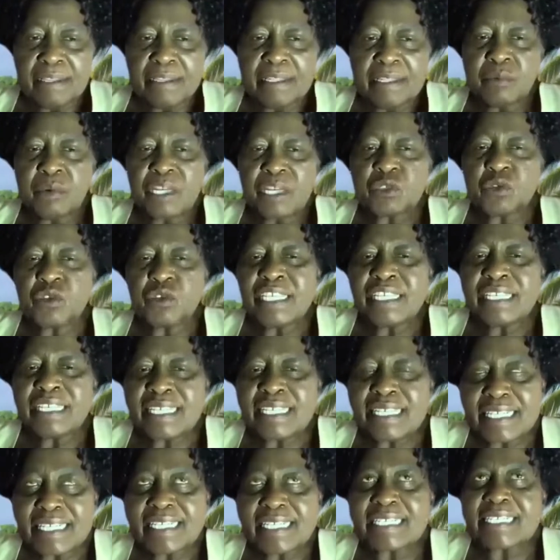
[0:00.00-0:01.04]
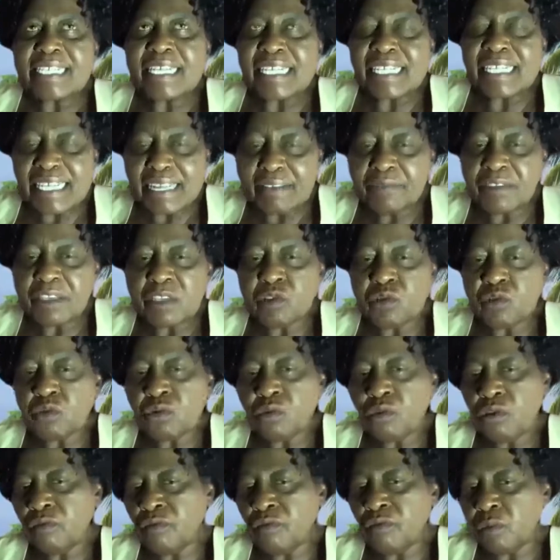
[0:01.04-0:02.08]
They were to increase the
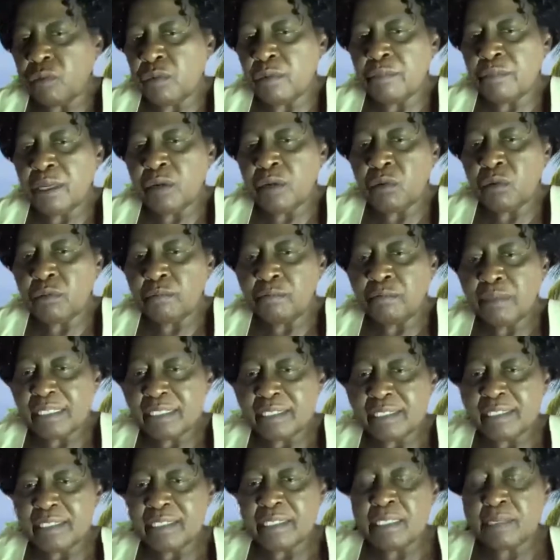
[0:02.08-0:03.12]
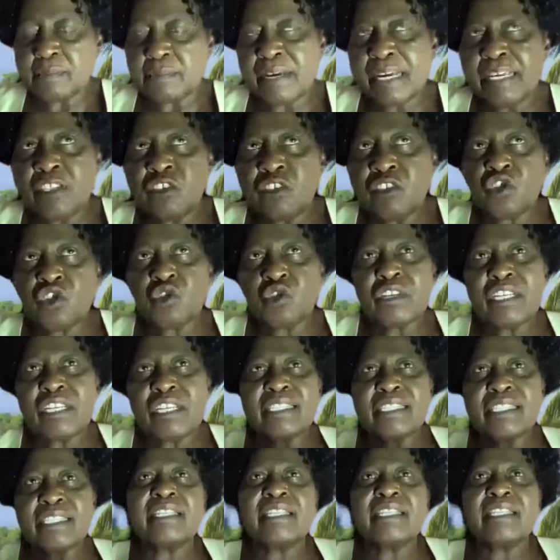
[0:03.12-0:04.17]
revenue of the women-owned businesses by
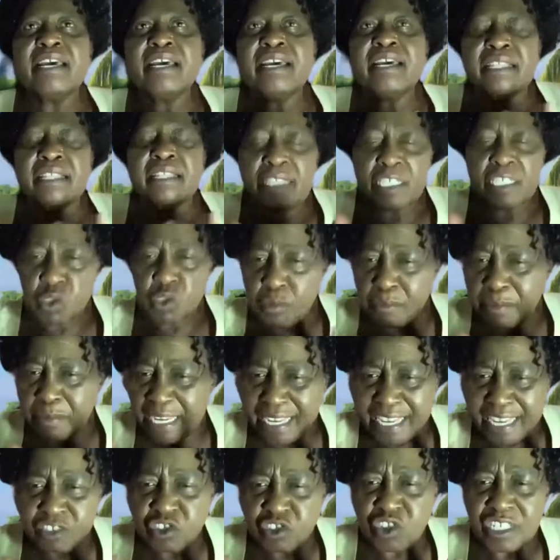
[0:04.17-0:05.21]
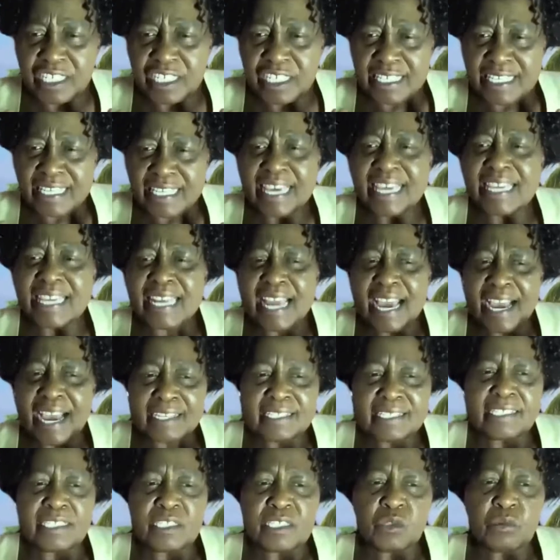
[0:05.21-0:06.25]
ensuring that these women actually gain
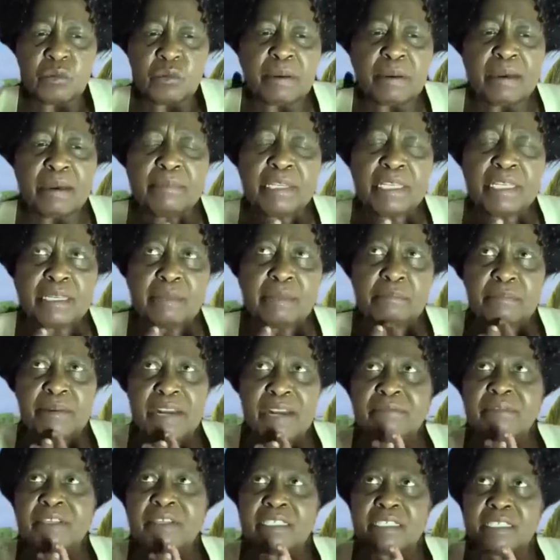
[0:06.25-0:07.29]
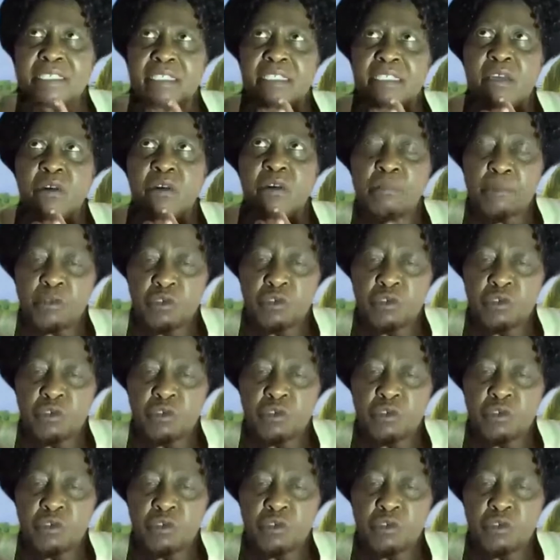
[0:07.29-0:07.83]
access to public and private sector